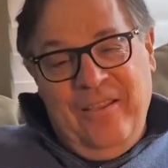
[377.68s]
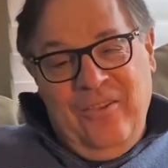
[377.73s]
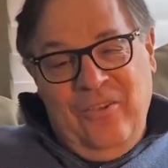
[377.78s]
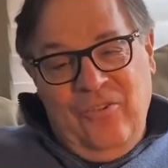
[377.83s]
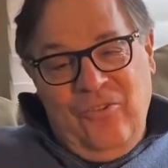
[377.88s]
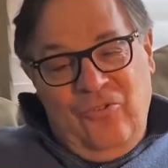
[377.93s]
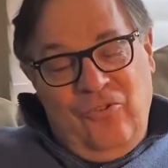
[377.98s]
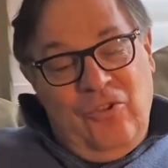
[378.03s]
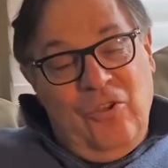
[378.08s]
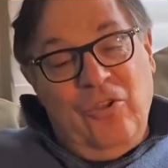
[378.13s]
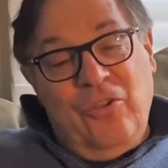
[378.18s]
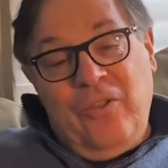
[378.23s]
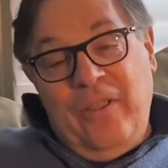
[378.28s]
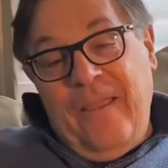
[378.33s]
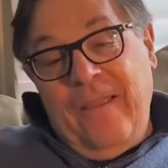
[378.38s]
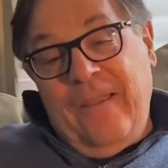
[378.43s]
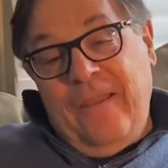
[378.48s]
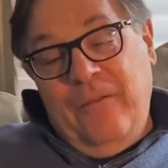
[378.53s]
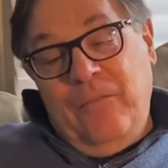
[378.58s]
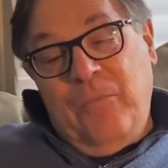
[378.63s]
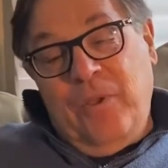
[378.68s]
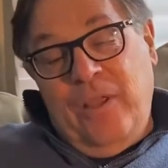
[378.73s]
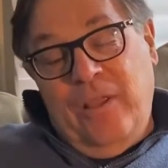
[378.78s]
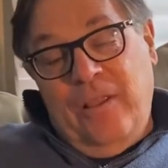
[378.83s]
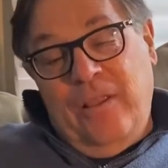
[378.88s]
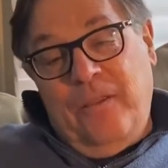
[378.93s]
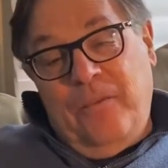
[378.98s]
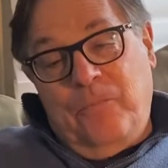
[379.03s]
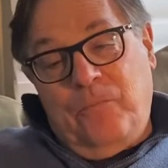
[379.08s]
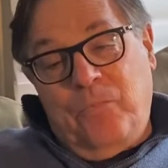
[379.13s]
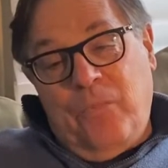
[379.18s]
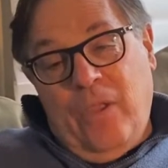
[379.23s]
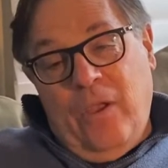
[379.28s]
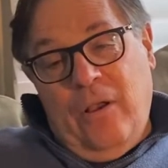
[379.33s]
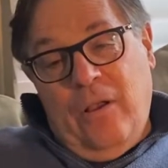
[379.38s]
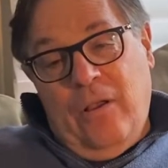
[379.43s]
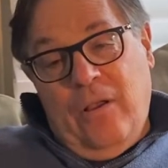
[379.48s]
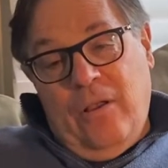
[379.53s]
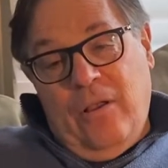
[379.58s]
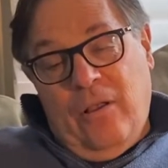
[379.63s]
Still, they can be
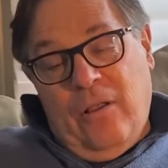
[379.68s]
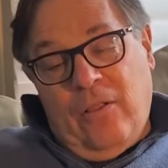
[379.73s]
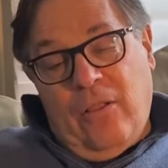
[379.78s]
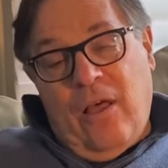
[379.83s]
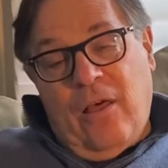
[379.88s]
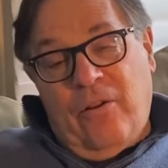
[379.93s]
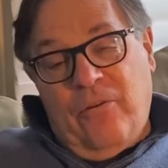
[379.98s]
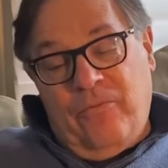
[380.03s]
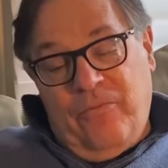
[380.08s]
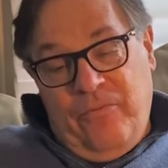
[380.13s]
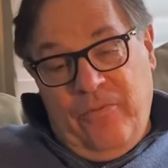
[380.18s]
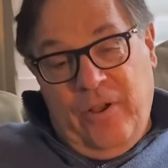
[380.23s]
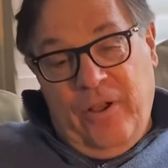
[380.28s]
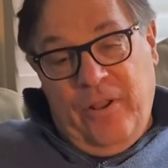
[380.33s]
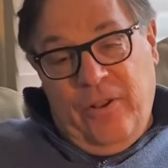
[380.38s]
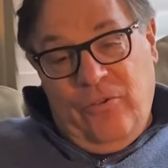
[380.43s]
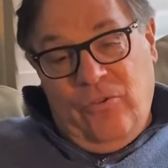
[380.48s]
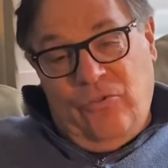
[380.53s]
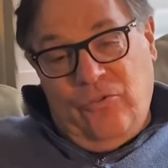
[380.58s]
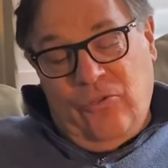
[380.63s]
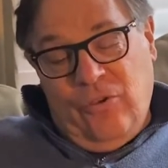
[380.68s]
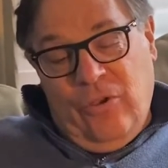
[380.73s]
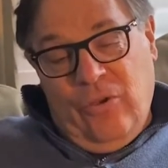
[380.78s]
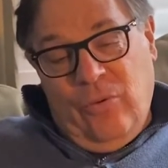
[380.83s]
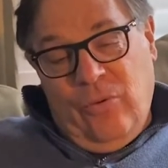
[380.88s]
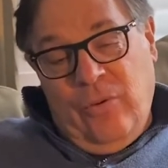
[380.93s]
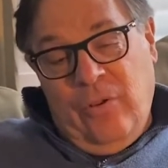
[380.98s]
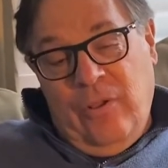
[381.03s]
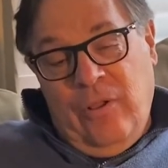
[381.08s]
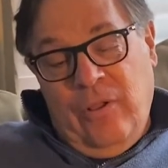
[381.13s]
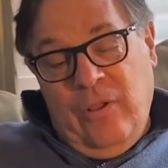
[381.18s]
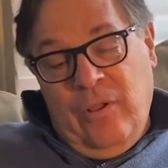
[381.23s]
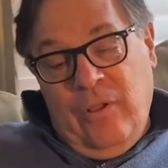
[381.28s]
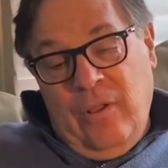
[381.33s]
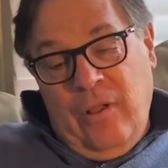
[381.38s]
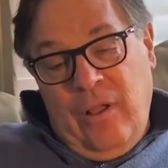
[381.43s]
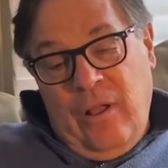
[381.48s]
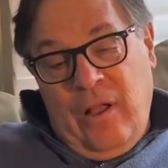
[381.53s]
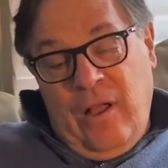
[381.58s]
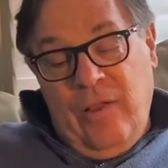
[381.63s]
a lot of fun. So
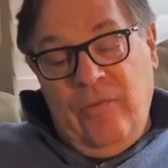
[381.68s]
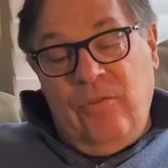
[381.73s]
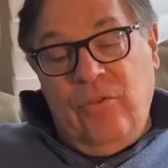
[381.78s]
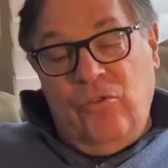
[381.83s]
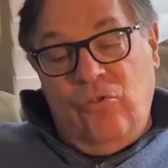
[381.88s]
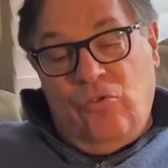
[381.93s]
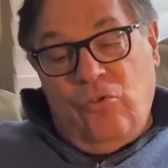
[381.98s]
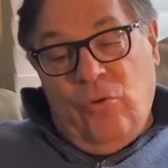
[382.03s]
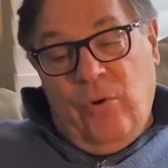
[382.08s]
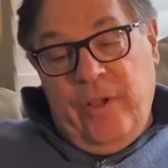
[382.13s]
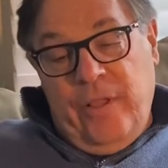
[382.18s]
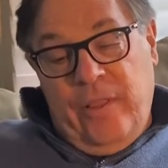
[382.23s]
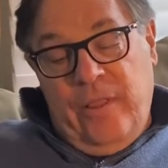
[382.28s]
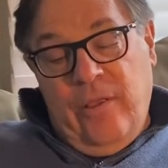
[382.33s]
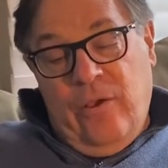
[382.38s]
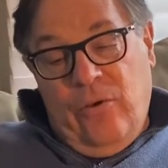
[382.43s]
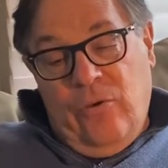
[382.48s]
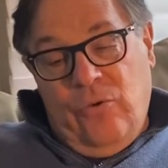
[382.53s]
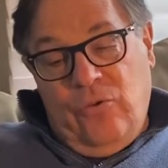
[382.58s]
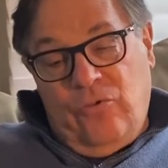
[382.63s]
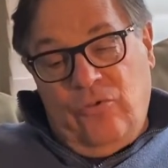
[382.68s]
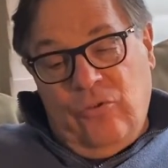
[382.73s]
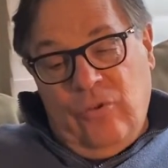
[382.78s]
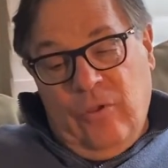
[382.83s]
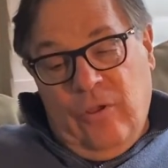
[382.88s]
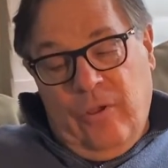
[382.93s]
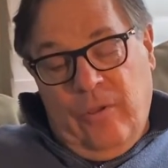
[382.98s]
I've enjoyed those.